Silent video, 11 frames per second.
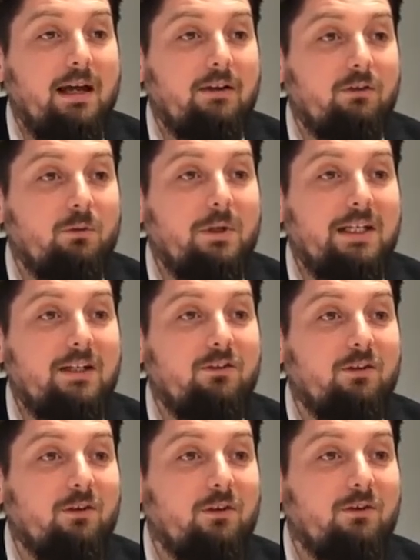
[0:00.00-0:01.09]
Do we need
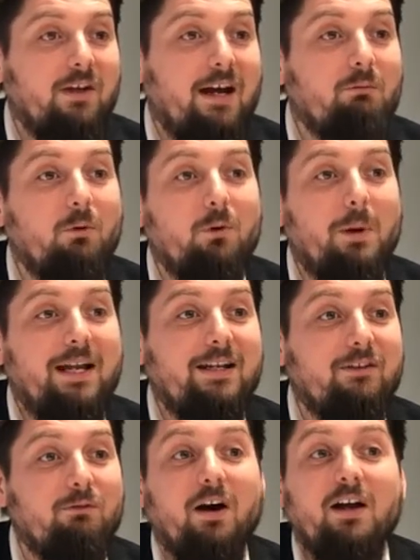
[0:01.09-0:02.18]
to have more
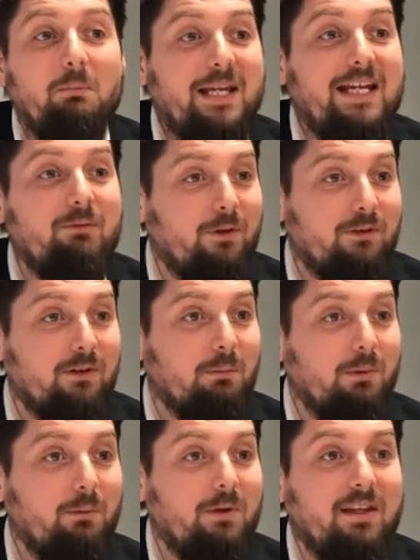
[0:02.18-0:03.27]
awareness of IP, for
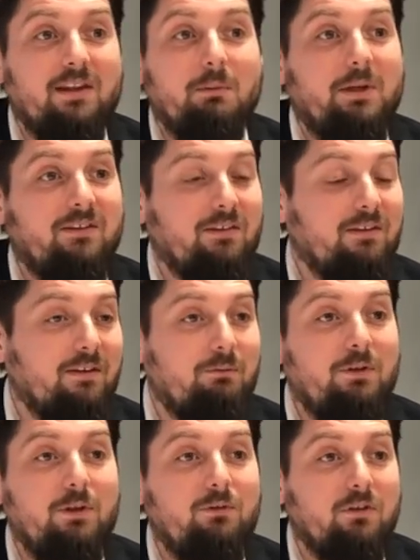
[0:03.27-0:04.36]
example, within the business in the
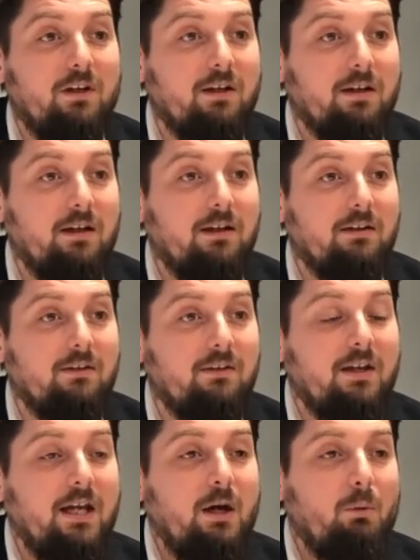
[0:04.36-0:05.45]
future? And
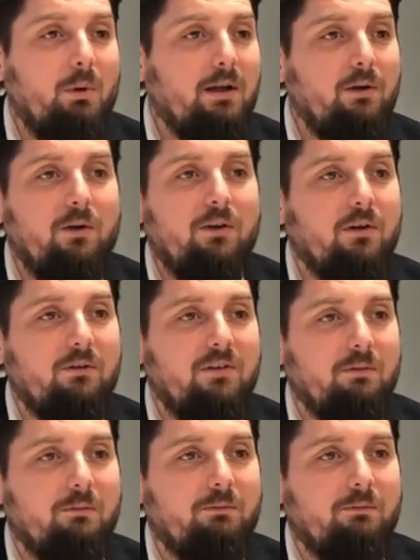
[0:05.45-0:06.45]
we look at those different